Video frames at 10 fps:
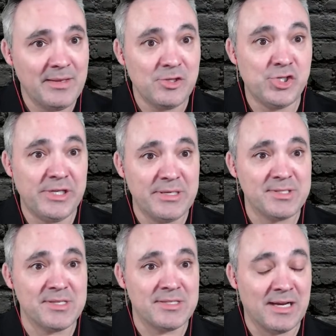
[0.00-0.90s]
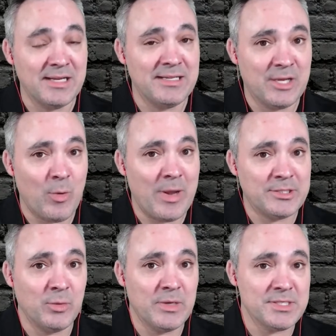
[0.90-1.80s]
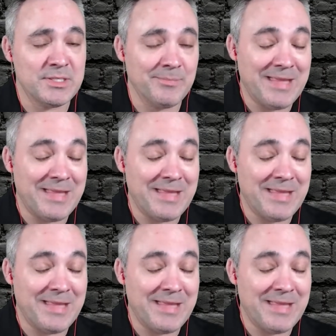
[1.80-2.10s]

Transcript: genius does not equate to wisdom.